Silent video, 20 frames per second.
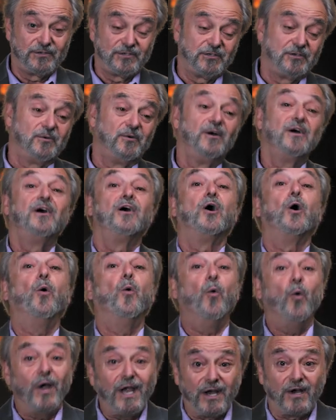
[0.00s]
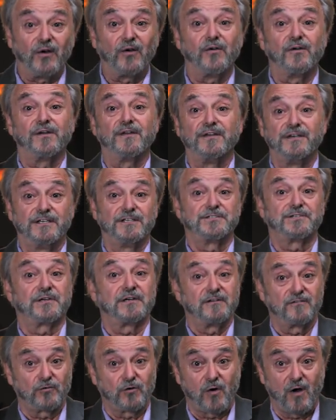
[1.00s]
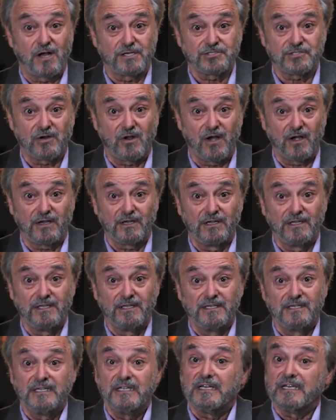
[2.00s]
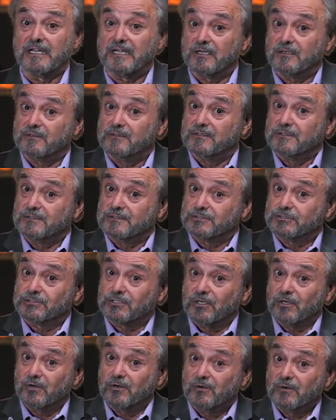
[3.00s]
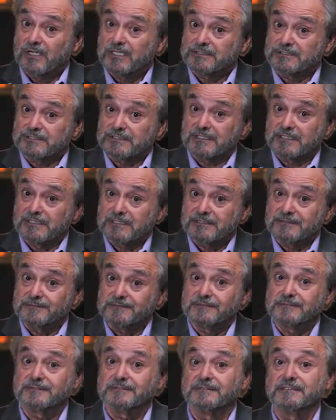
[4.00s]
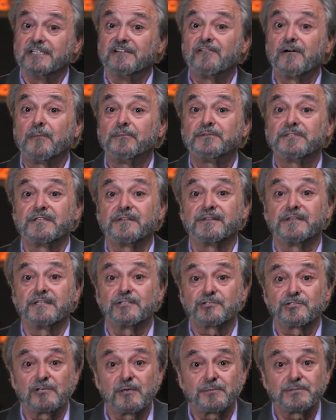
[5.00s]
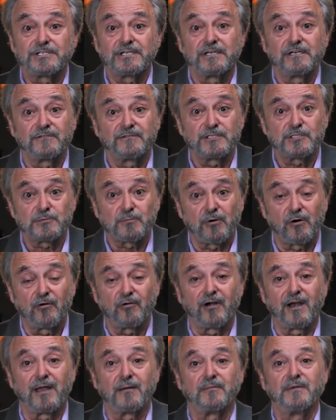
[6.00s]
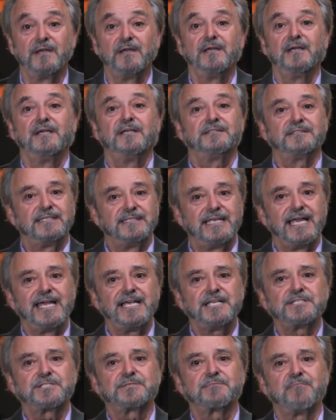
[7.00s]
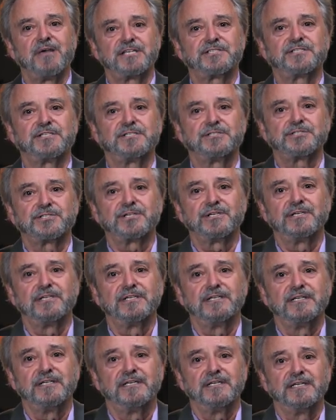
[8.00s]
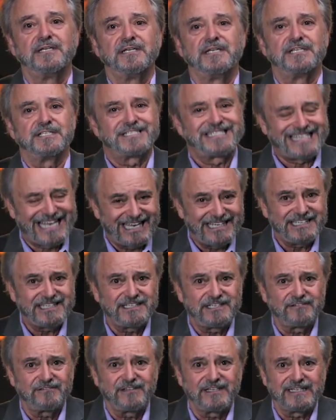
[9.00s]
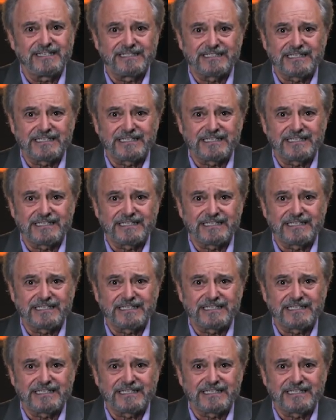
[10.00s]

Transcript: to a weird edition of Crosstalk. Uh, so, as to live up to the description of this program, today's message is tentatively